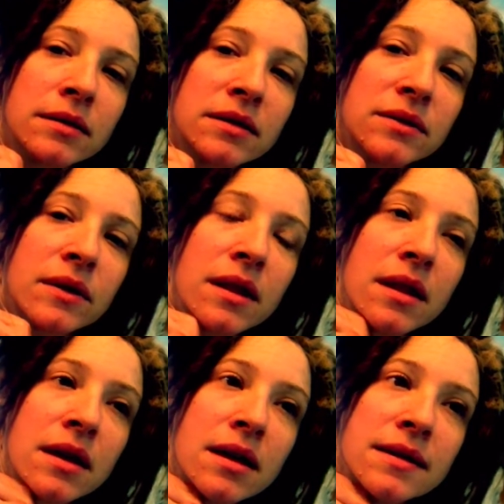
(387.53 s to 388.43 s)
do
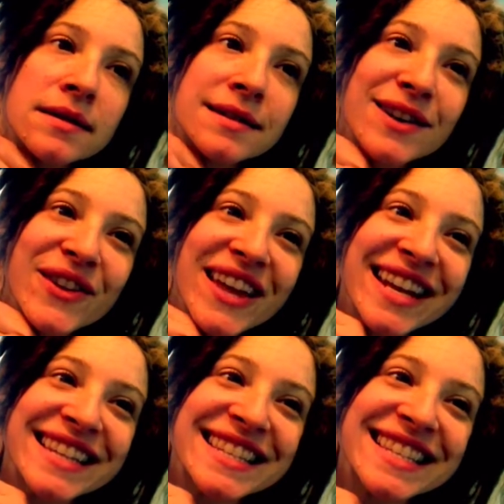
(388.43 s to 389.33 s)
this so that
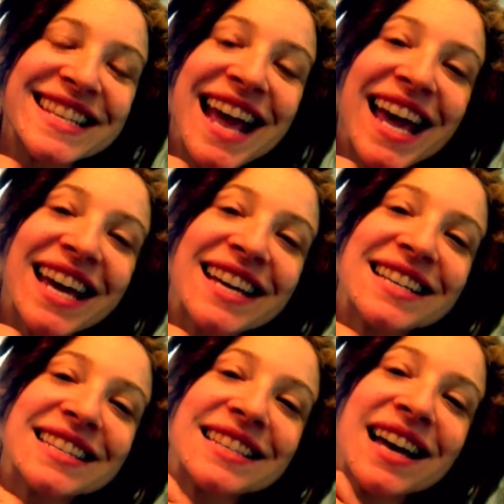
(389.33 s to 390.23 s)
it
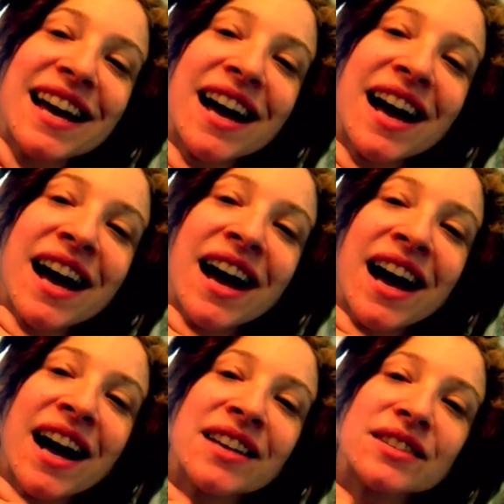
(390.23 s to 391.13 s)
stays.
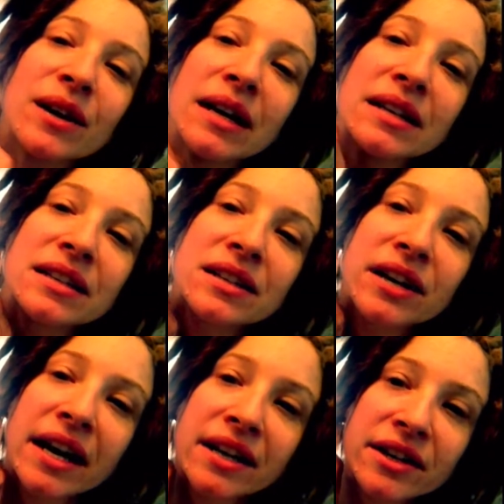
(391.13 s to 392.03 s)
So I
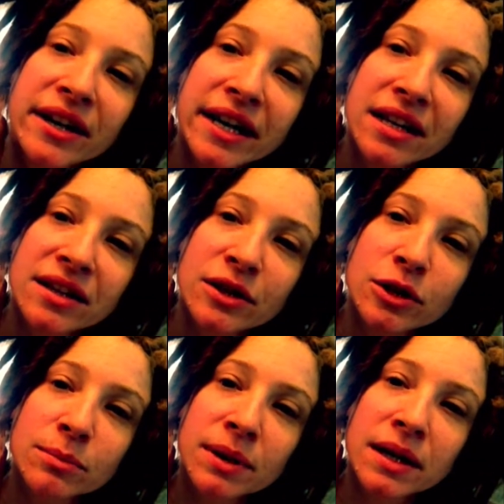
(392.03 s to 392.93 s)
kind of create a
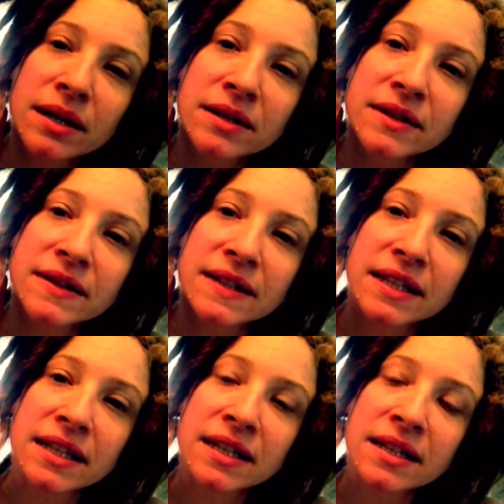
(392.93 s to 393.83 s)
loop, you
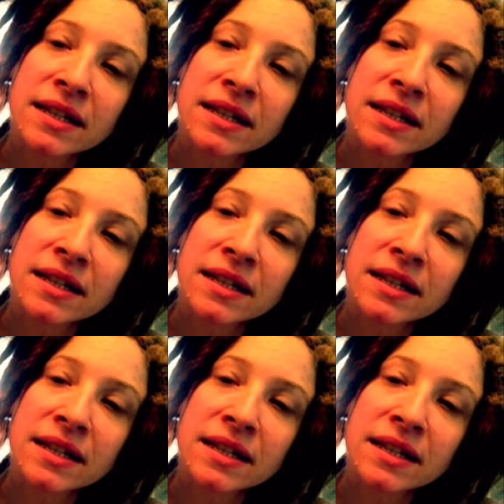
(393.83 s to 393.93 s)
see.